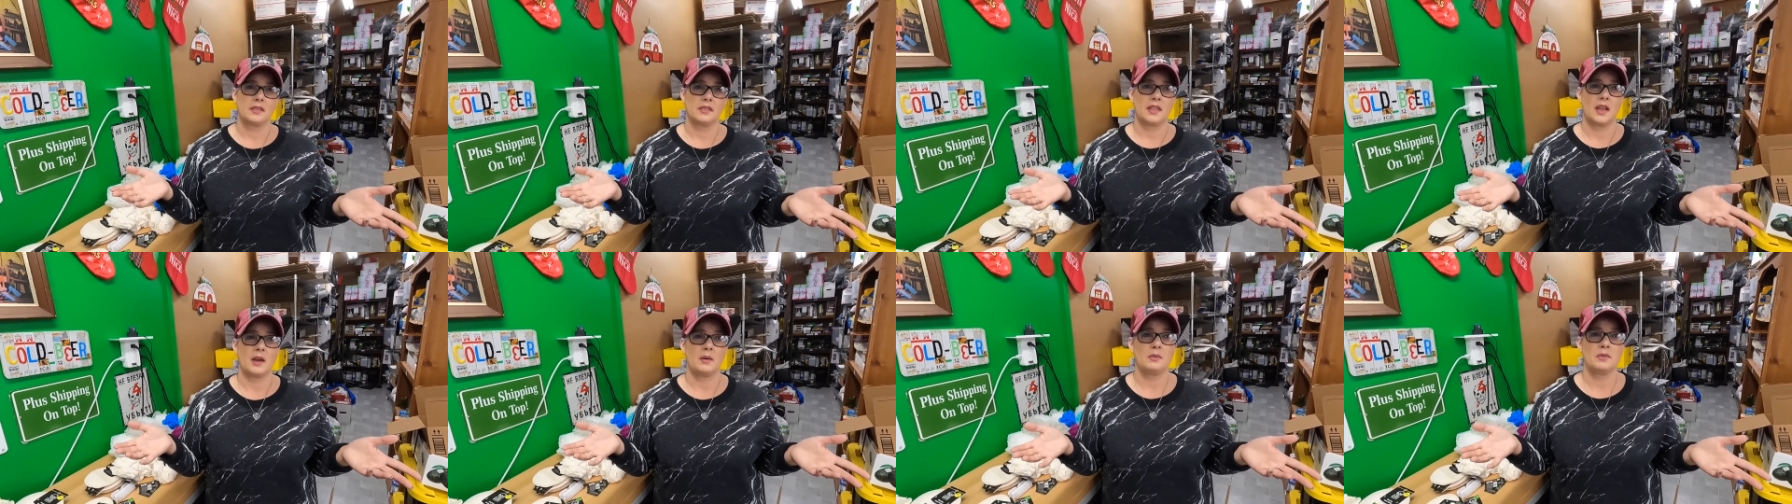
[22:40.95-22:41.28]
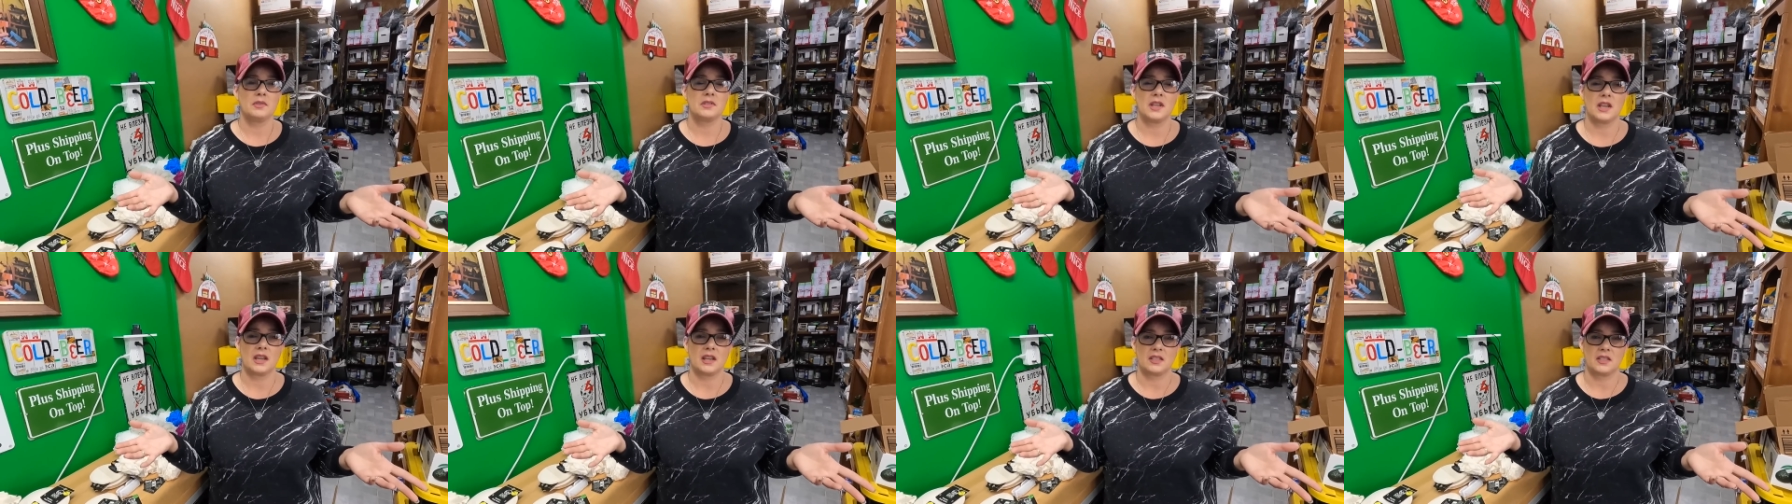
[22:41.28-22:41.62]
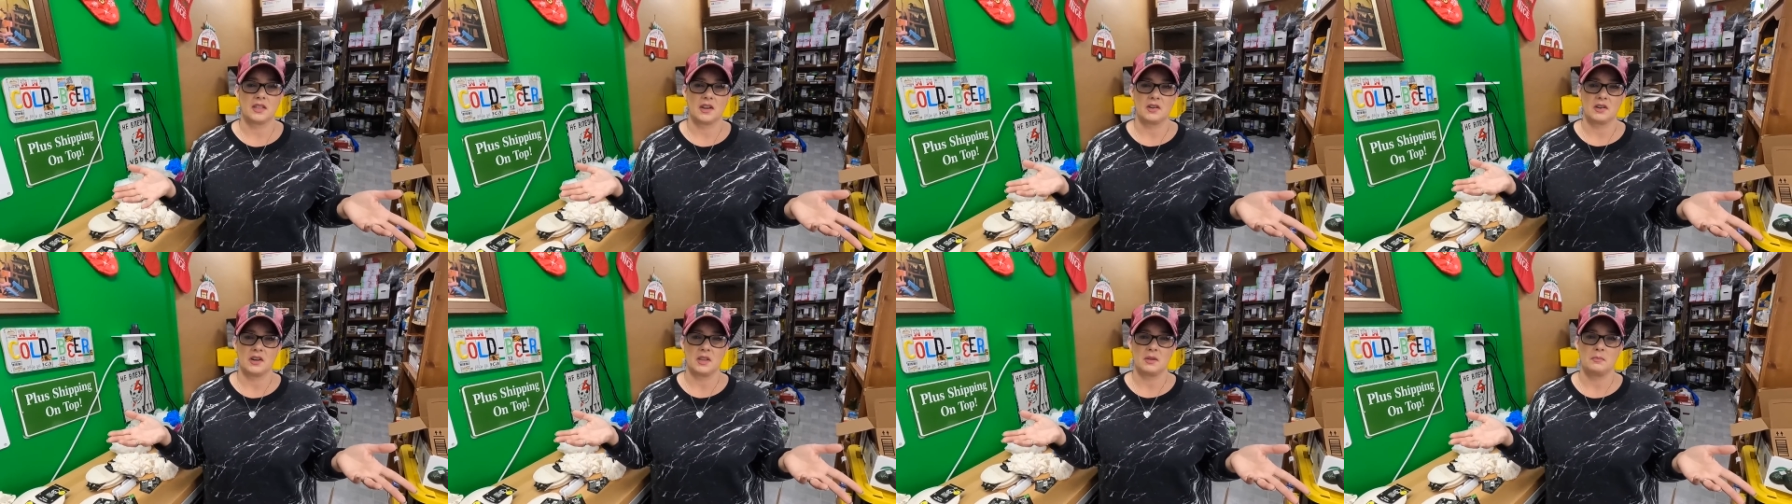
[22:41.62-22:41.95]
that was like
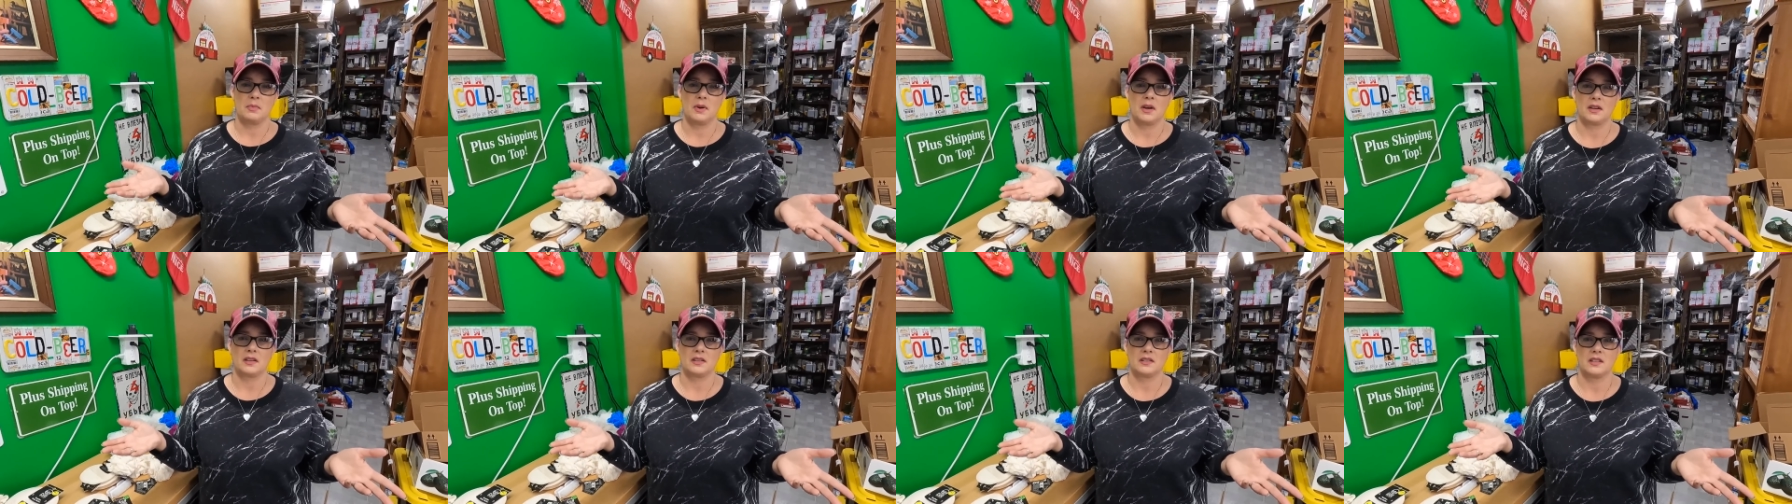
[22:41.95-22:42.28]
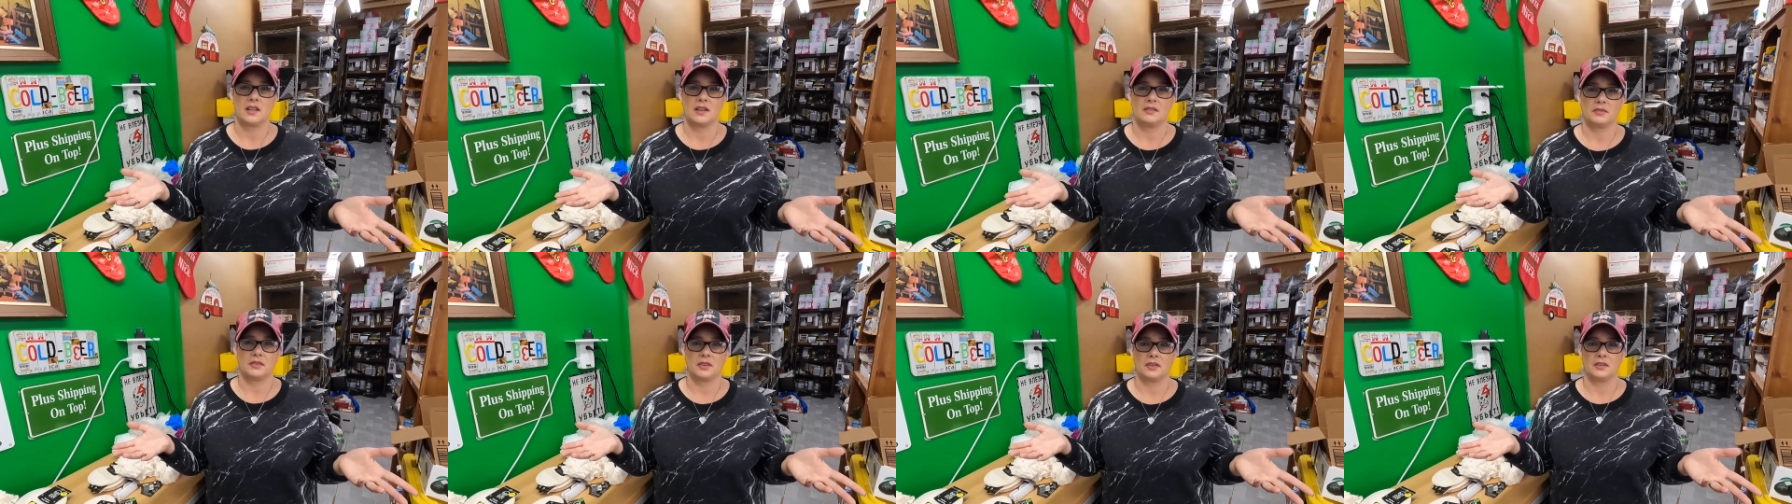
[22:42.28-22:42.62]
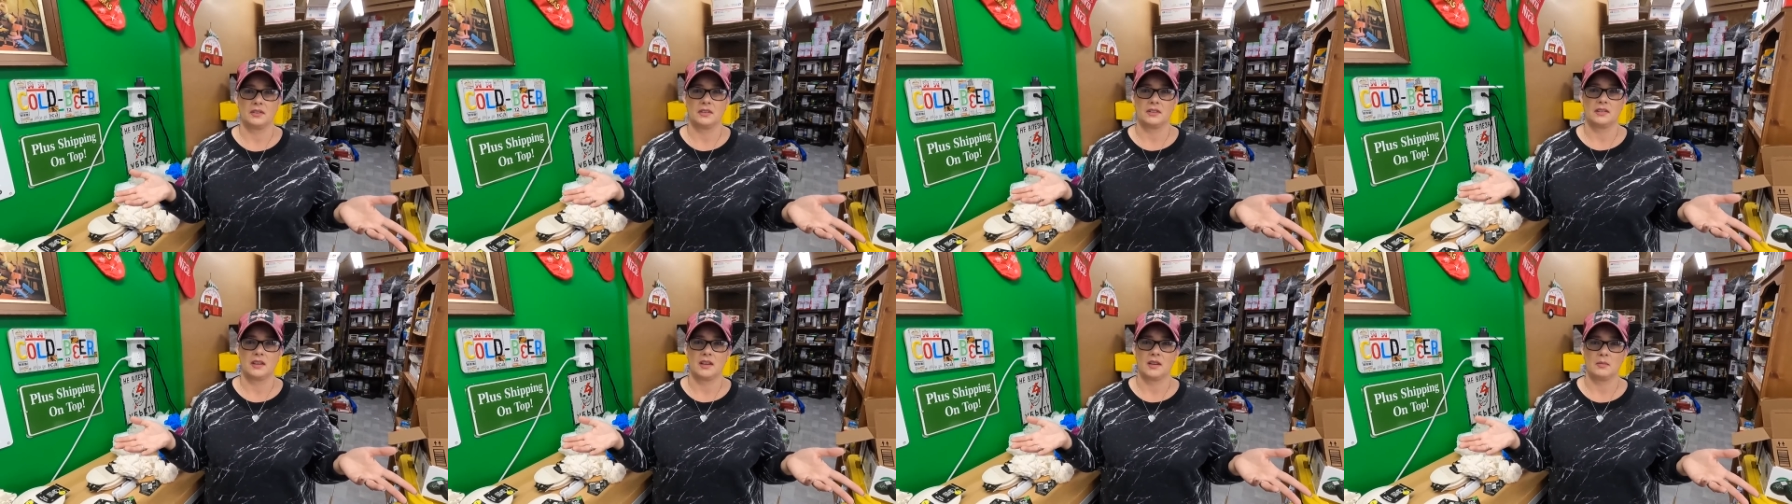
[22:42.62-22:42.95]
thirty bucks left
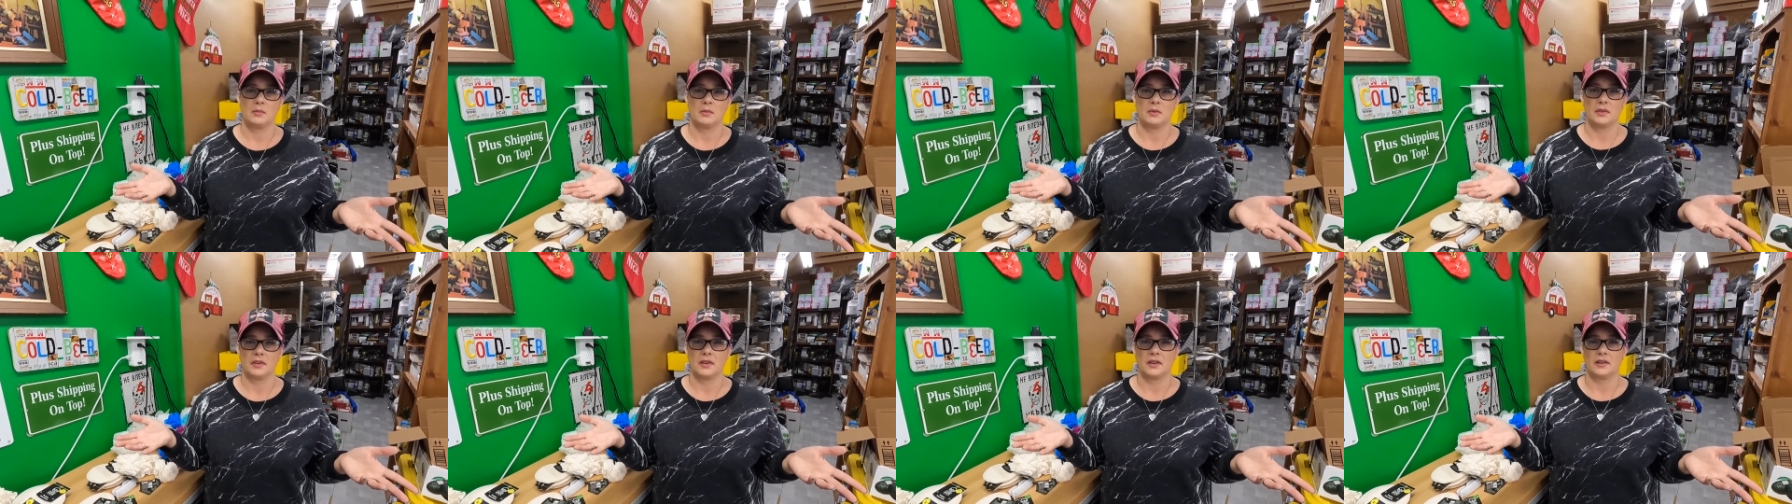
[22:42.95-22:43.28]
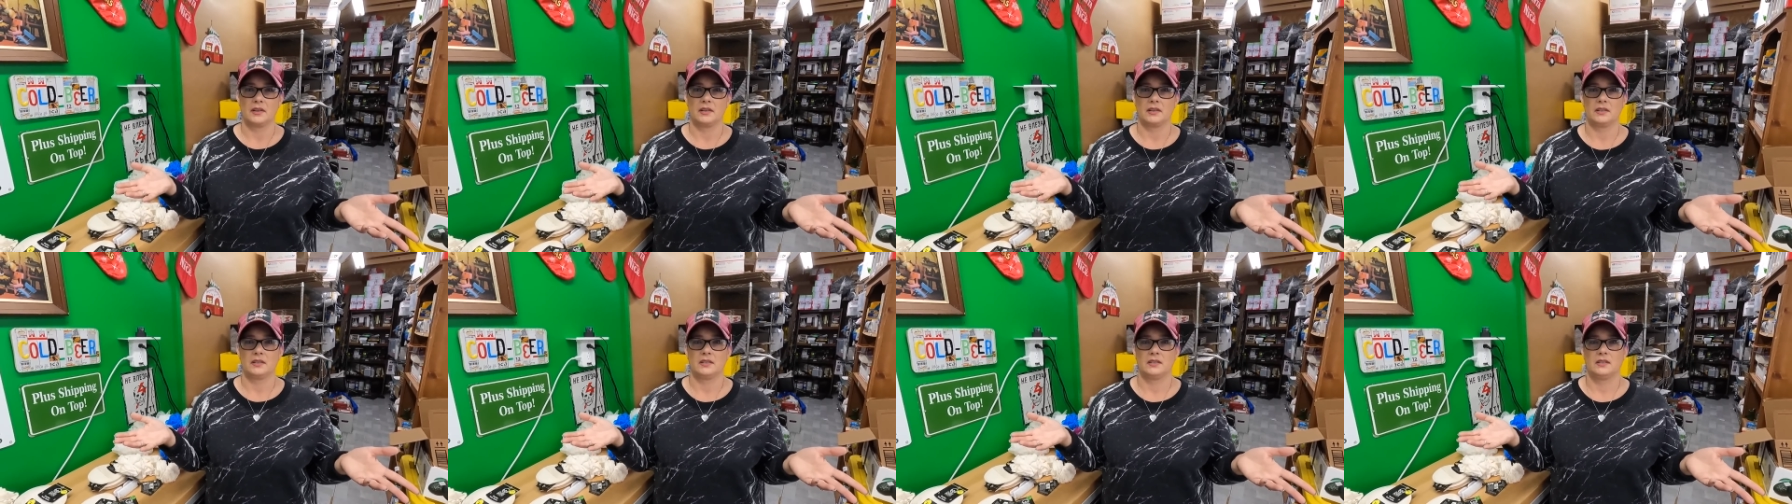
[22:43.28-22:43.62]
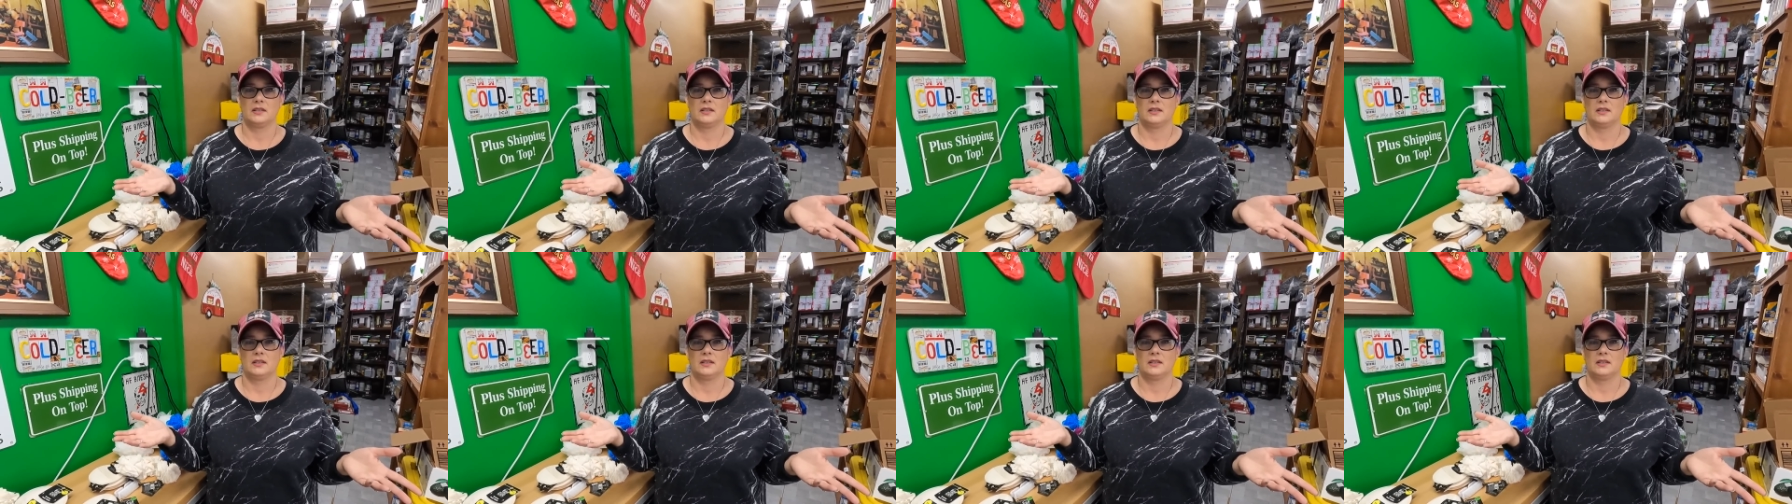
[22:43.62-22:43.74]
on the table there.